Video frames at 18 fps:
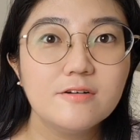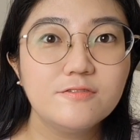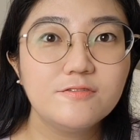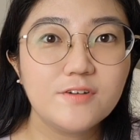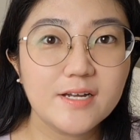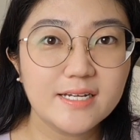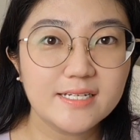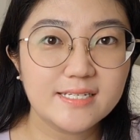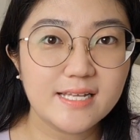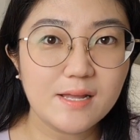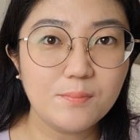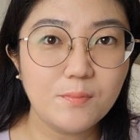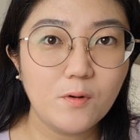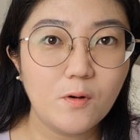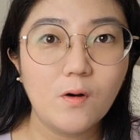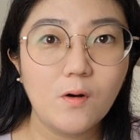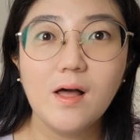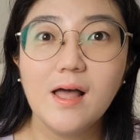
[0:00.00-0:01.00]
For
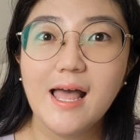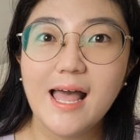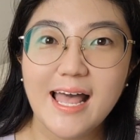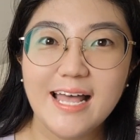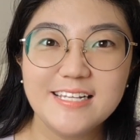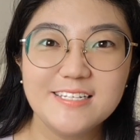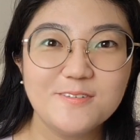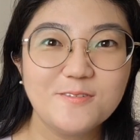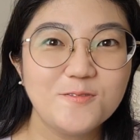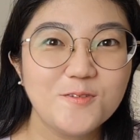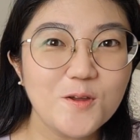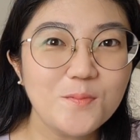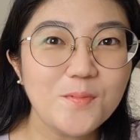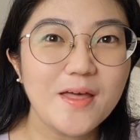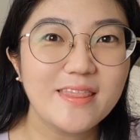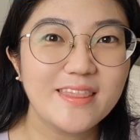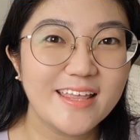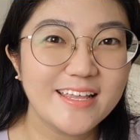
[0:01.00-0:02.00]
example, as of
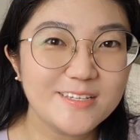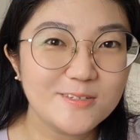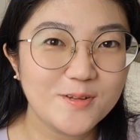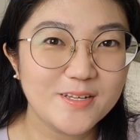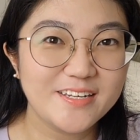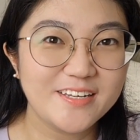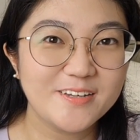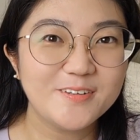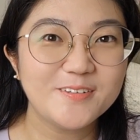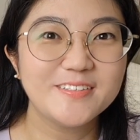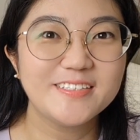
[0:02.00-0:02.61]
filming this video,